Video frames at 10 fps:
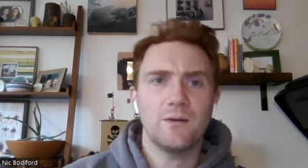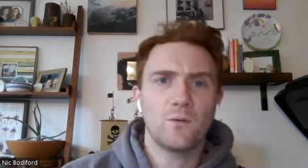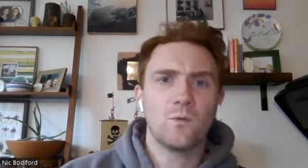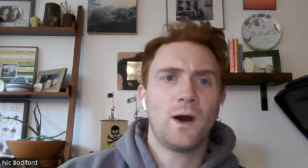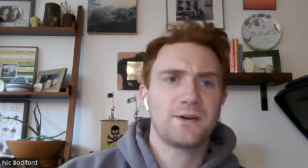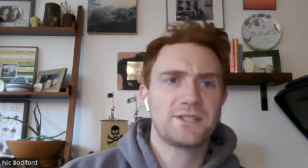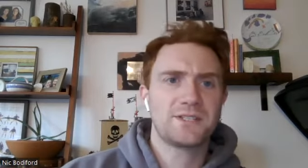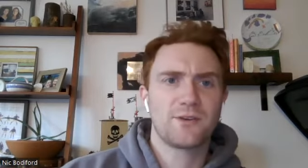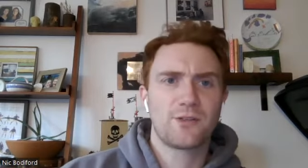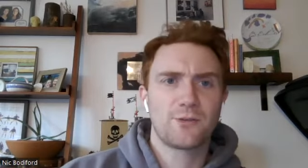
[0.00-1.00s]
wide
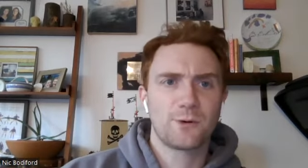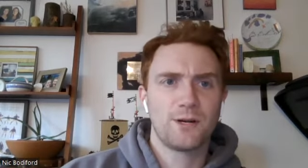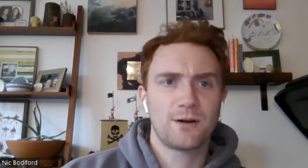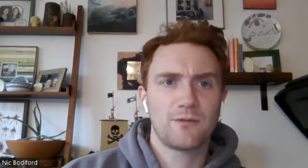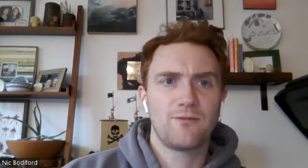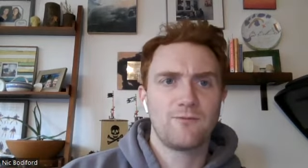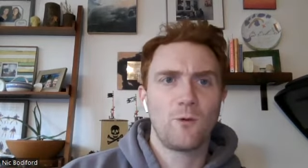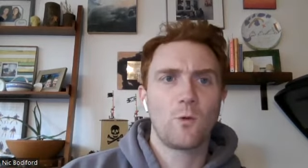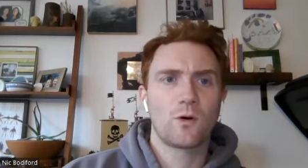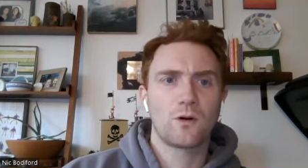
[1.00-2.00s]
receiver three or
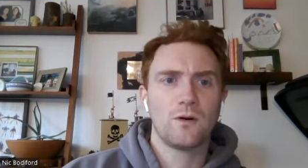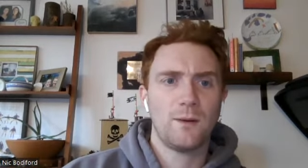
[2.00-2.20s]
four.